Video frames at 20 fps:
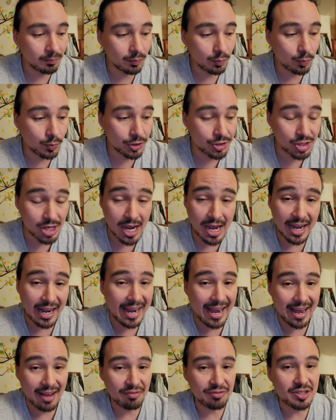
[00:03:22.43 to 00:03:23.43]
which I
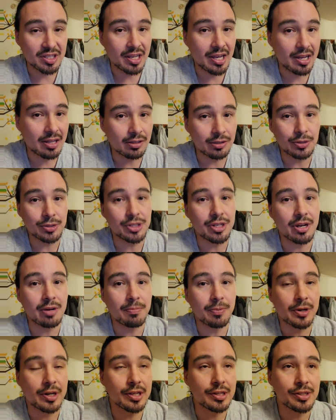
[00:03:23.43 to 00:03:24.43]
have to cut loose here
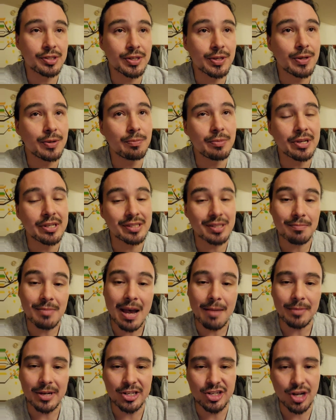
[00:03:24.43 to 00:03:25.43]
pretty soon because I'm
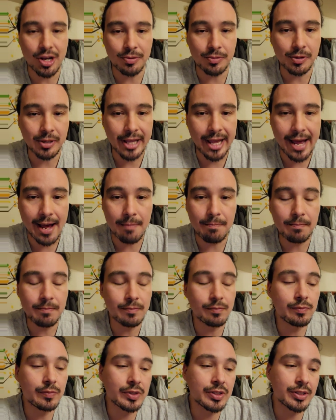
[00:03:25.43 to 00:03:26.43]
at my general cap.
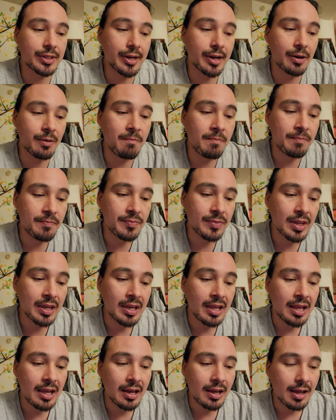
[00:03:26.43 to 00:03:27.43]
So
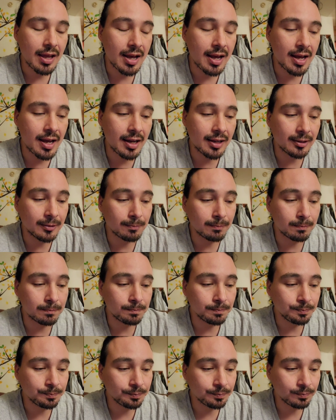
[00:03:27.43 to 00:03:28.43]

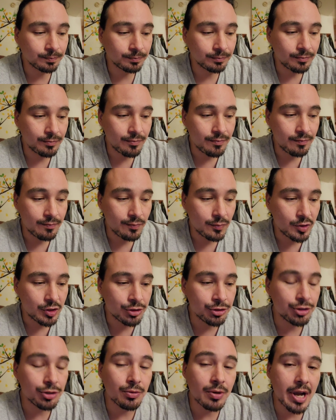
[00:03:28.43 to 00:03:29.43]

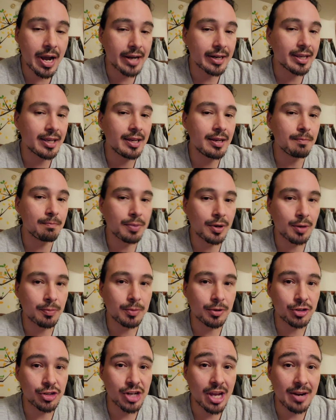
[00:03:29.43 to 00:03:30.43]
do not keep
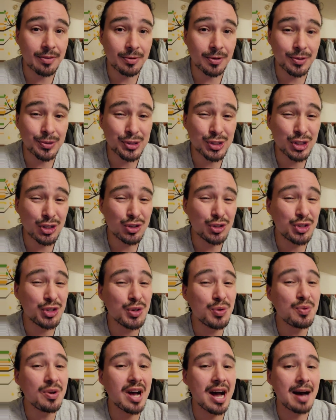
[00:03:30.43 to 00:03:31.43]
purple generals.
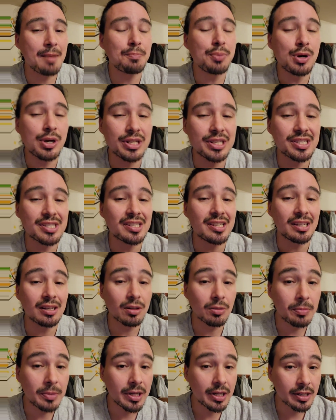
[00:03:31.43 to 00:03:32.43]
Do not put
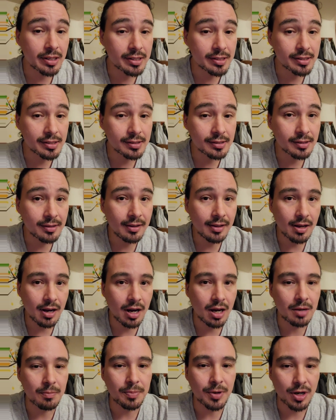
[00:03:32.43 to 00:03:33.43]
skill books
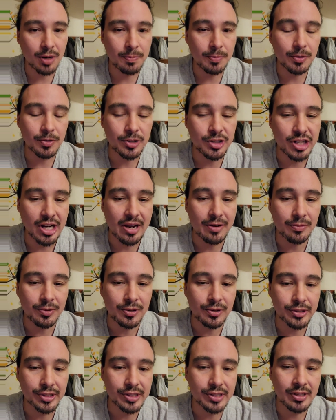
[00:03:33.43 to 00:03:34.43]
on purple
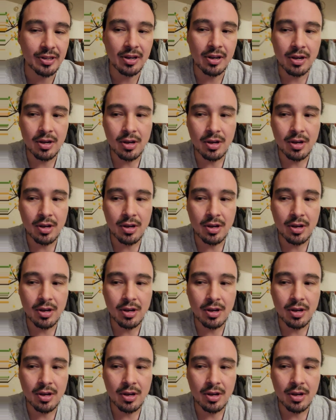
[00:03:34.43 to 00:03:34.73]
generals.